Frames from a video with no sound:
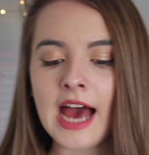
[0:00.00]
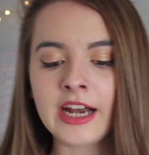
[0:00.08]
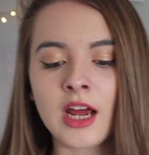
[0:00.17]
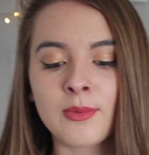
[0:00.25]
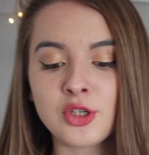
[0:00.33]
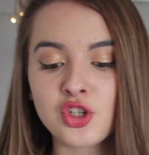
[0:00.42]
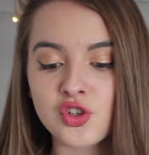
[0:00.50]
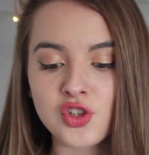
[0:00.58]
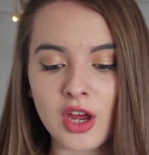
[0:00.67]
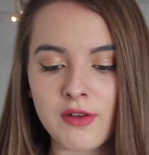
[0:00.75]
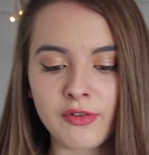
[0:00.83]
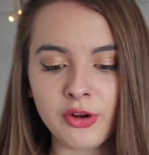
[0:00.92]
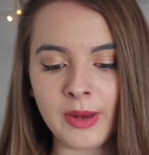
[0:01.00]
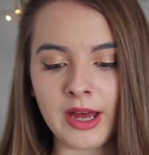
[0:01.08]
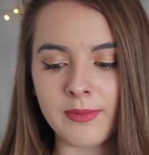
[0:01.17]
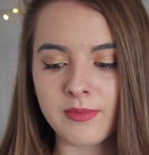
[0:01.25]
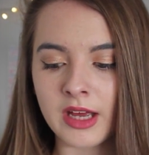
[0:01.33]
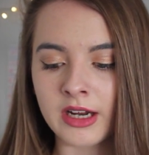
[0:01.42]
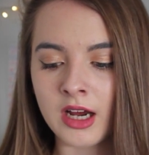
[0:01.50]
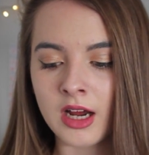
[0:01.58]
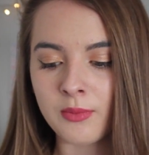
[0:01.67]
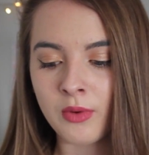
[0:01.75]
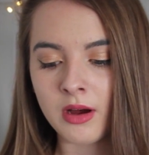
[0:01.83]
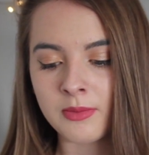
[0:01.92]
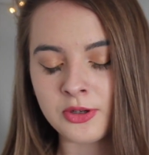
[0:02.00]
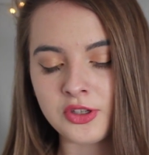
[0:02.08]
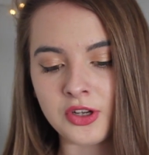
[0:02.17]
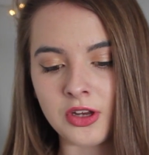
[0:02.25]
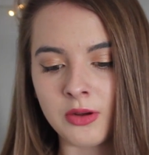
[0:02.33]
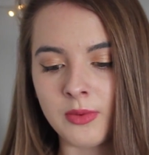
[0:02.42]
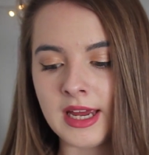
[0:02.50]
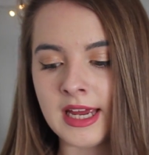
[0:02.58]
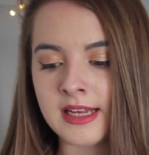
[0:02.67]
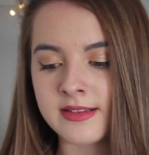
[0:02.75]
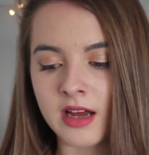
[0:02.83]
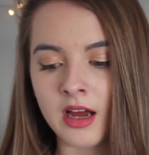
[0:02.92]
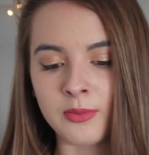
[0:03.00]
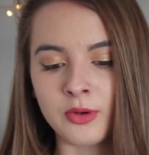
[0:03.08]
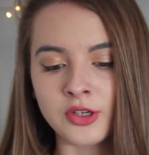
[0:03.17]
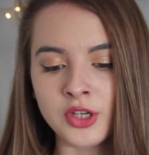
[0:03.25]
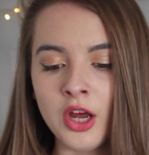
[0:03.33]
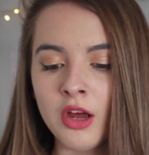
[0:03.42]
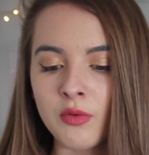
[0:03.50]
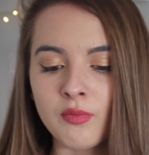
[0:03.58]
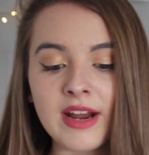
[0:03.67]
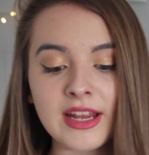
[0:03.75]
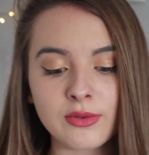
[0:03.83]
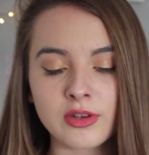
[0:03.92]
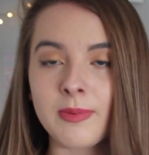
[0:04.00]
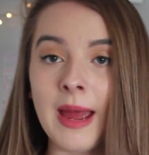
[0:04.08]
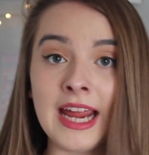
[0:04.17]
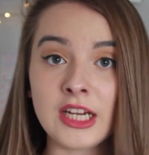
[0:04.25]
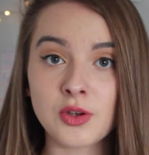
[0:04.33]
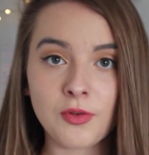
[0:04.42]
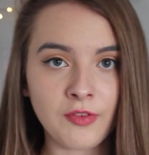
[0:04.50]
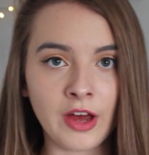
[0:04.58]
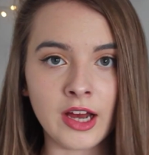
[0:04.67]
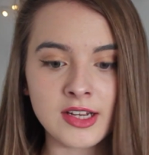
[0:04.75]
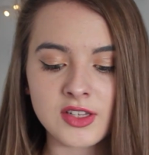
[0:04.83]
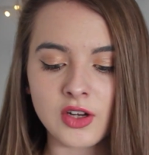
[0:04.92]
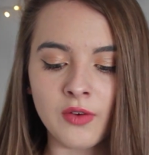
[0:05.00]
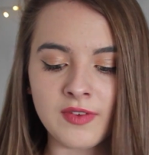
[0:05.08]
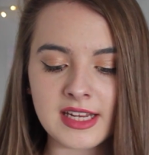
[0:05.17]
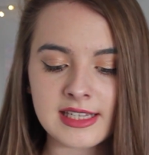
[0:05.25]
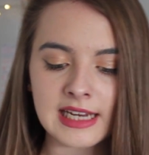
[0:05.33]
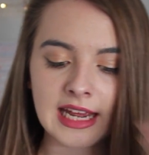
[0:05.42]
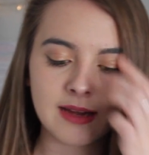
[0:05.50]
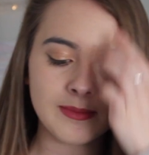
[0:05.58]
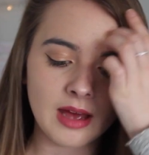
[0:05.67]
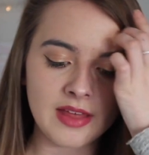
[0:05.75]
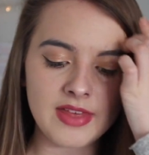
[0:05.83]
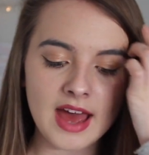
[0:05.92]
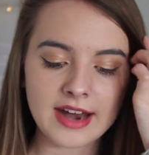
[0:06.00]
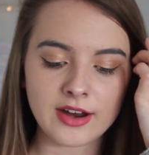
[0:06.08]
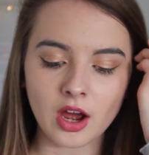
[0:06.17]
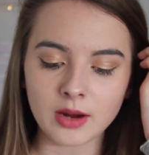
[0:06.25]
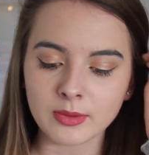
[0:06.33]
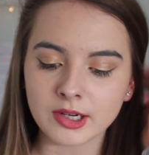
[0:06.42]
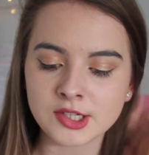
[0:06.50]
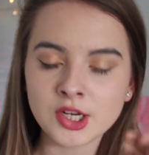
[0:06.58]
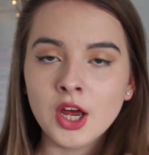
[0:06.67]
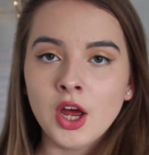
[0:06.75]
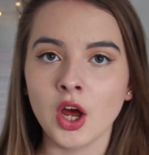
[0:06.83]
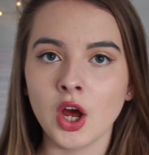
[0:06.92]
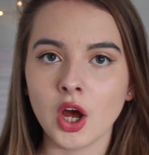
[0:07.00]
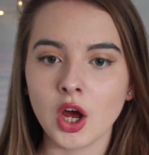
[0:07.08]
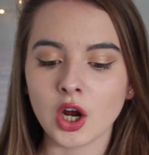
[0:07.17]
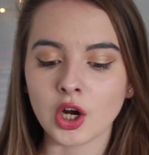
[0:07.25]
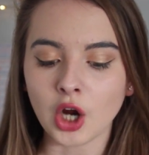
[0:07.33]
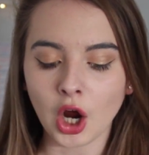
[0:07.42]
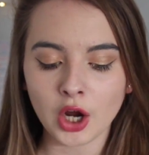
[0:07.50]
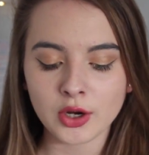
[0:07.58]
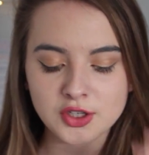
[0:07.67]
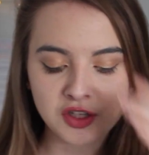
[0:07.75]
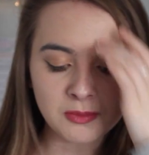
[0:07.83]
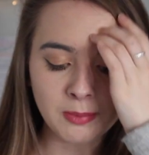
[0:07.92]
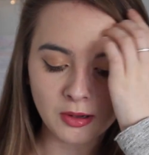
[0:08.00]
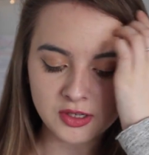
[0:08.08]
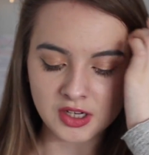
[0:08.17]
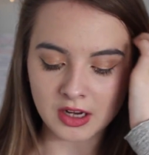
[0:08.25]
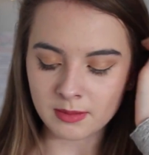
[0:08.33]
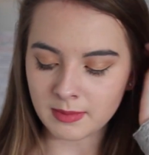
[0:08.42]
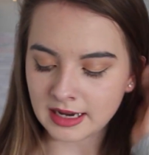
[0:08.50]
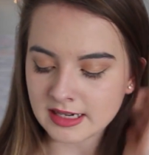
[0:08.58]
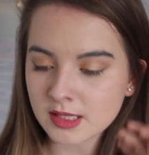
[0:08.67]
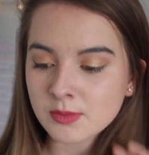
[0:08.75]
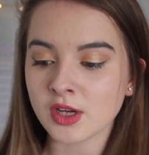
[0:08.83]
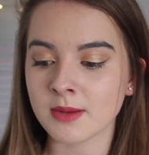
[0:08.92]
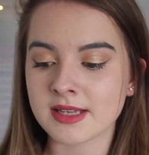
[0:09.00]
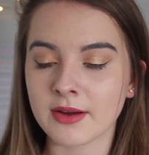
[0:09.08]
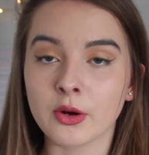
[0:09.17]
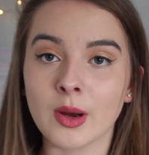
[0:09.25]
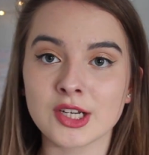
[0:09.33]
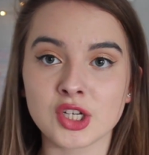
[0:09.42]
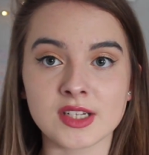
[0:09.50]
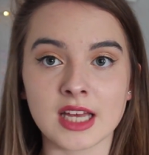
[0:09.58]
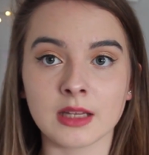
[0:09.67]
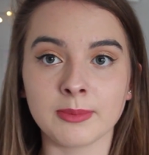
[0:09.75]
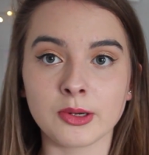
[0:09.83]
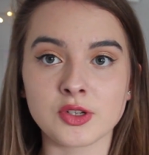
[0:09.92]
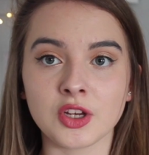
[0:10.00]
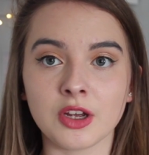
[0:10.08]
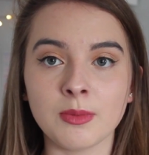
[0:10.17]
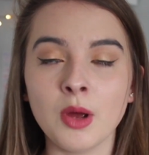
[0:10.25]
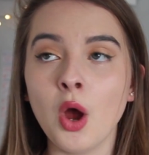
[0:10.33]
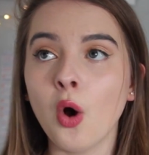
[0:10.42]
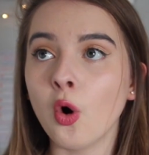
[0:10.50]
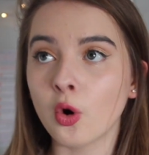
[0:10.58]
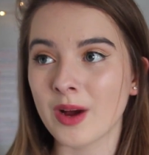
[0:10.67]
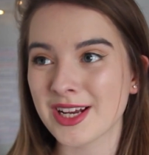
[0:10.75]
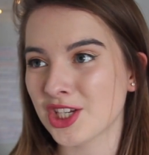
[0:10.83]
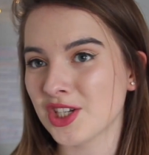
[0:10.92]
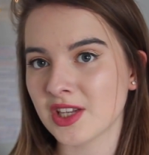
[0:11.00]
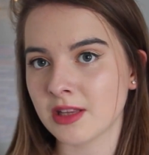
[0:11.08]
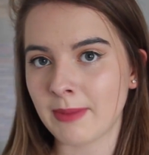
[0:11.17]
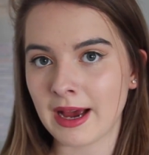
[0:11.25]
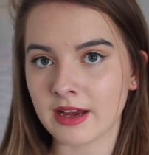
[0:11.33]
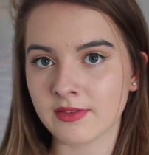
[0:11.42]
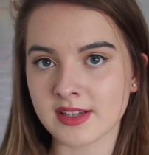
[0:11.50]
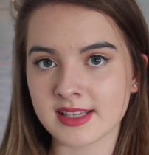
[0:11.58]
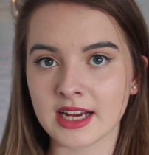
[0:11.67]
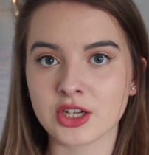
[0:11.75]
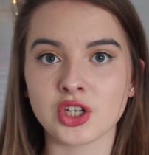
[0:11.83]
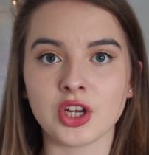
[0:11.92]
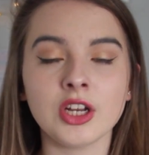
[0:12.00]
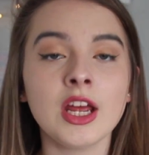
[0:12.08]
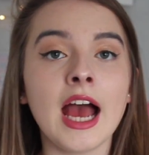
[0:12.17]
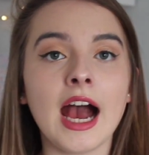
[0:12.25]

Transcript: and I would just go through it. And what I would do is I would read through the page first, obviously, and then I would go to the bottom, and sometimes there are questions at the bottom or questions at the back of the section,